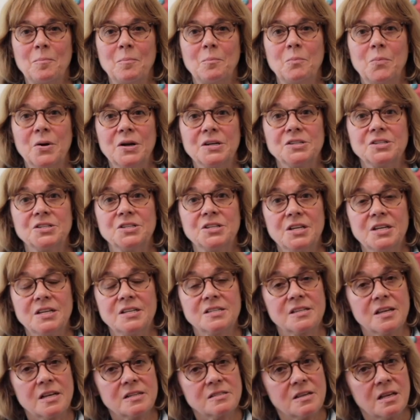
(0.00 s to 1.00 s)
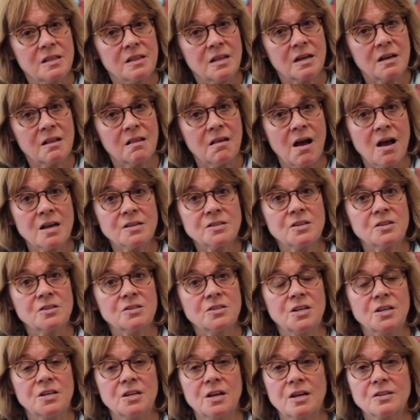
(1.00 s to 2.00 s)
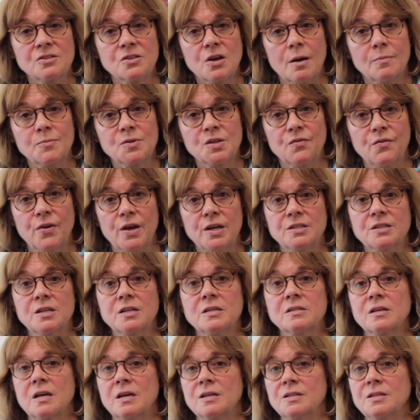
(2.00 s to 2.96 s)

But she sits in the classes, she does observations,